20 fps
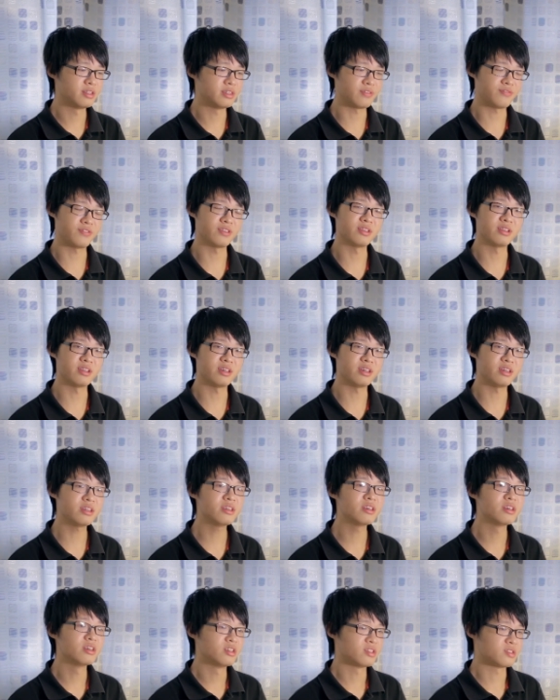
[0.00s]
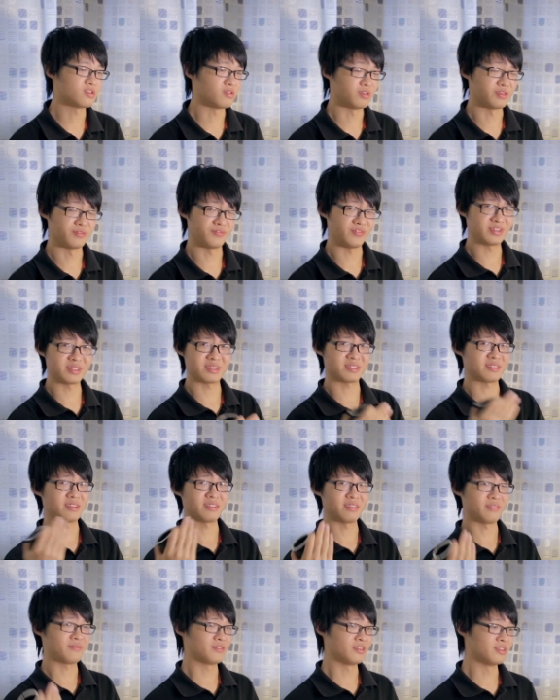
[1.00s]
differently, so all the physics are
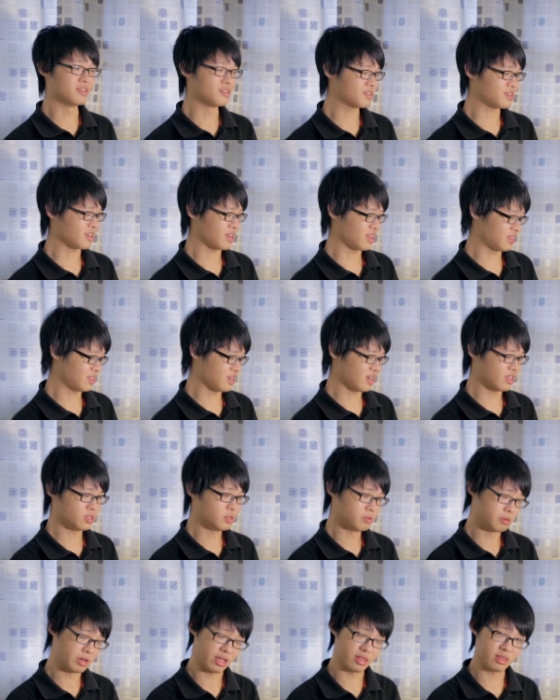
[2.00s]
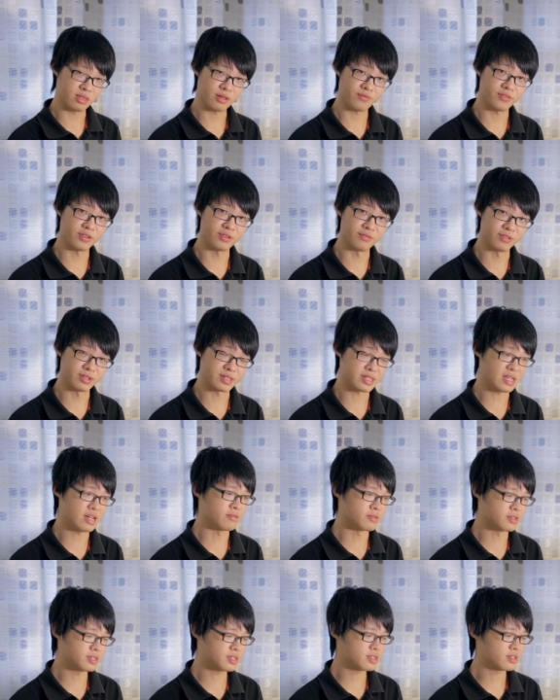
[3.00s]
different and then you get different
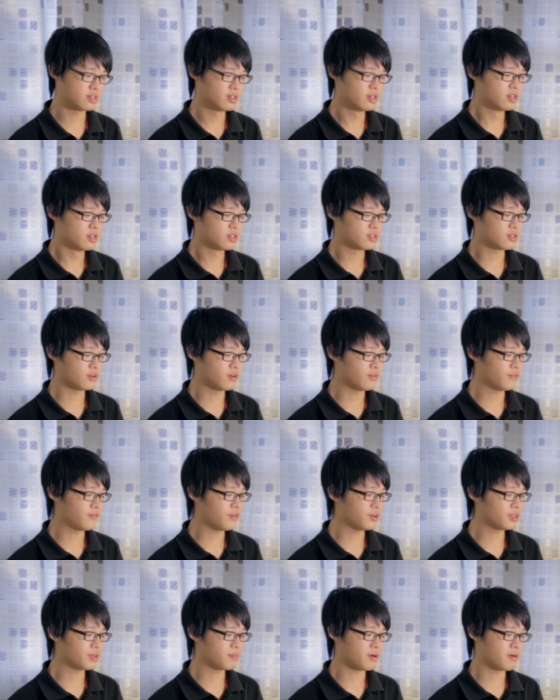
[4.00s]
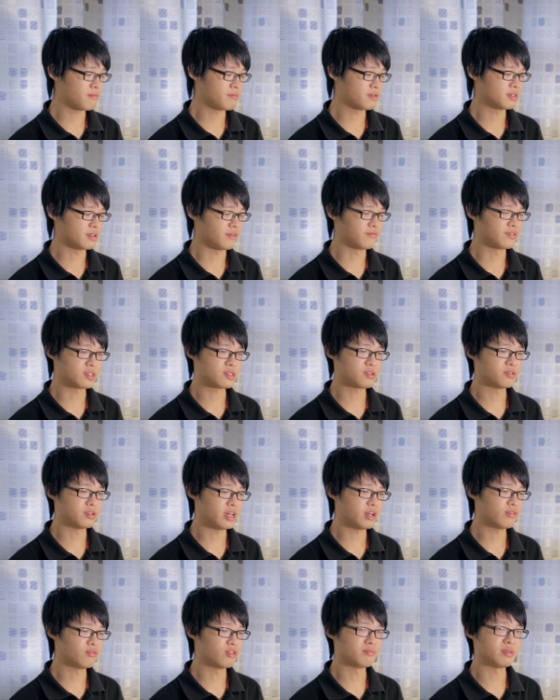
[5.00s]
results. So for the purpose of this
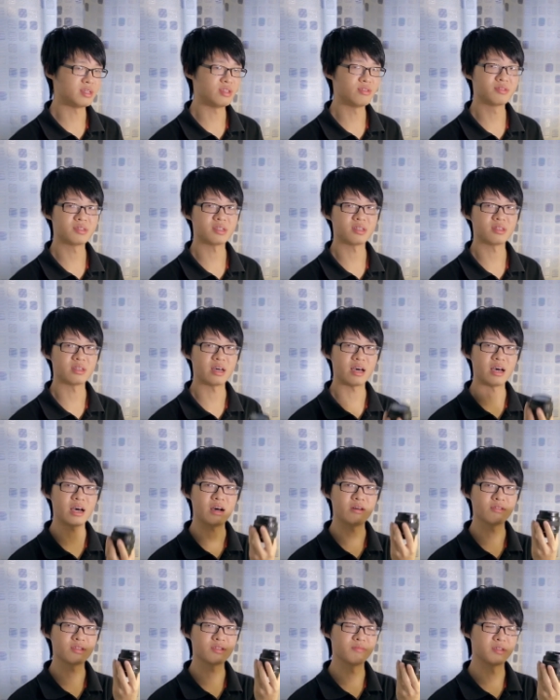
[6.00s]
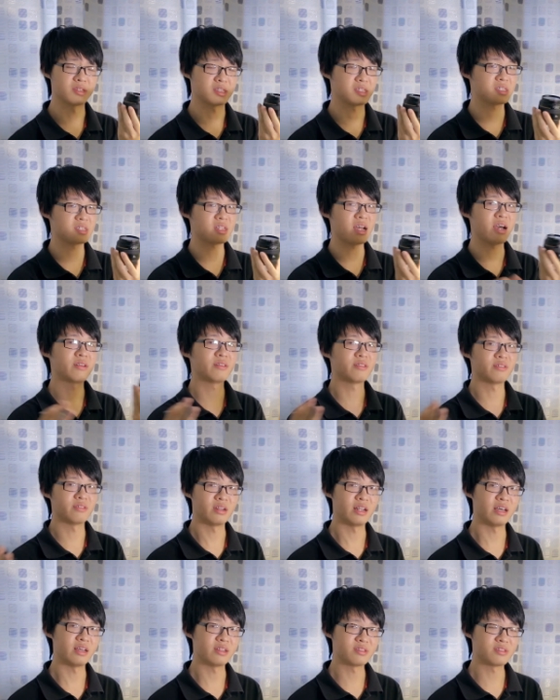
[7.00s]
today we'll be using the ultimate standard
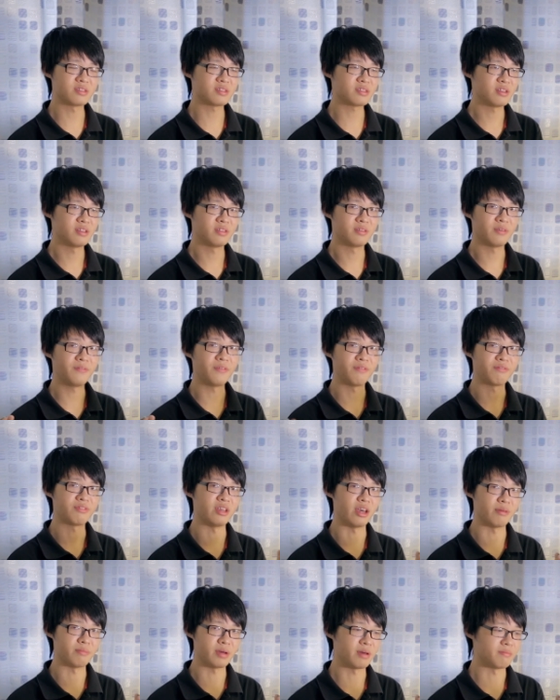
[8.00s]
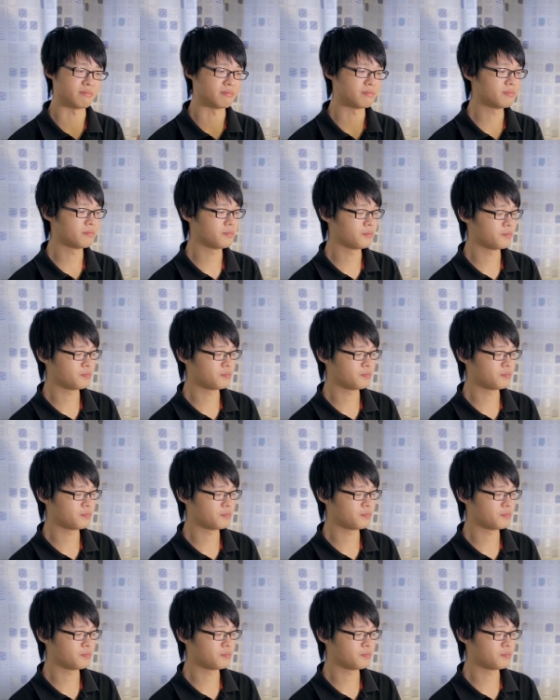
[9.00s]
lens, the 50mm.